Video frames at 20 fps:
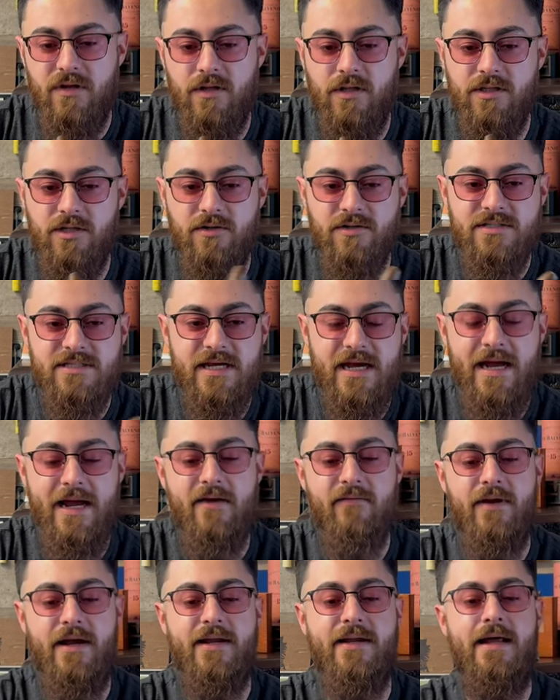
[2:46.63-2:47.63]
A little
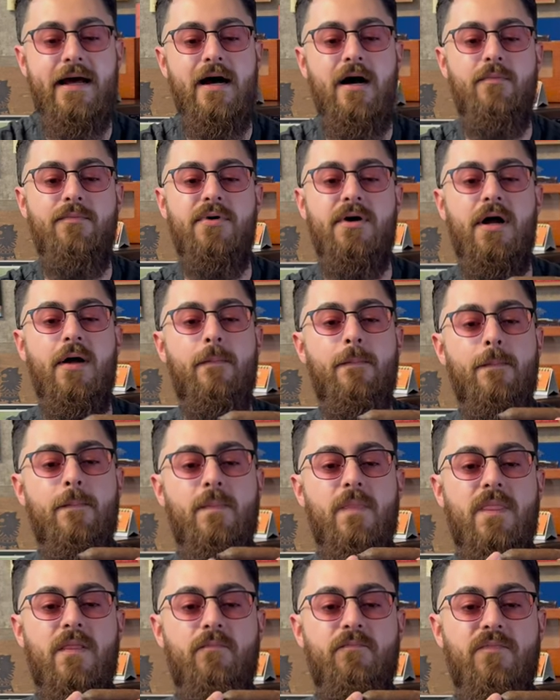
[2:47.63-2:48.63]
tight right now, but
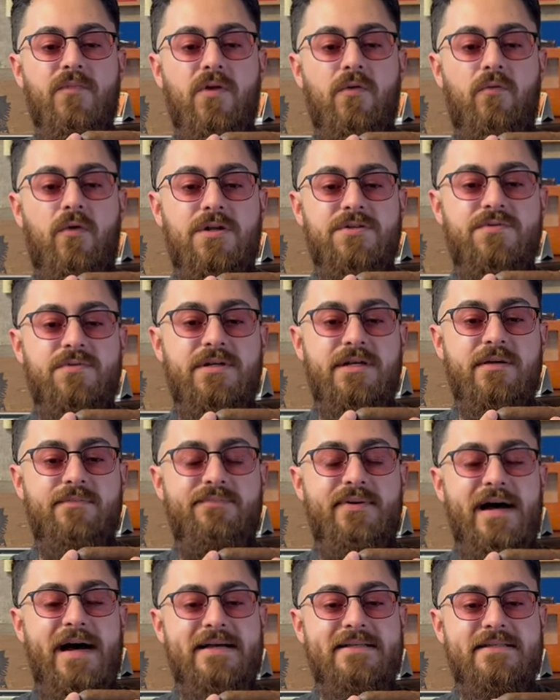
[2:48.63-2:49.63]
once we
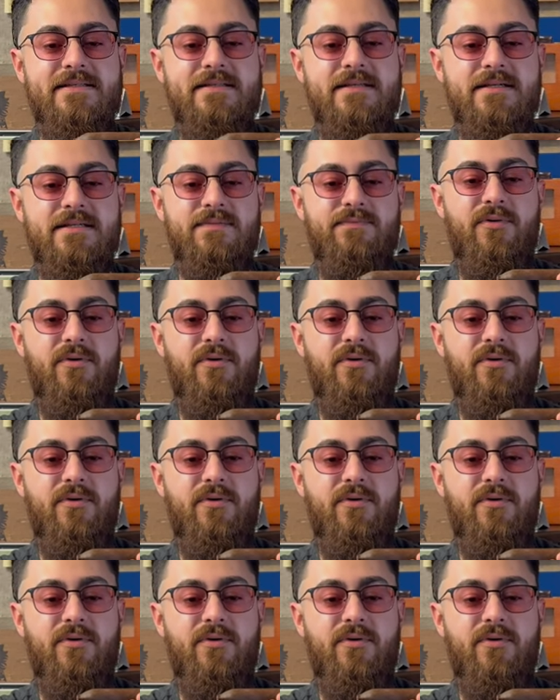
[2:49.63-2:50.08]
get past this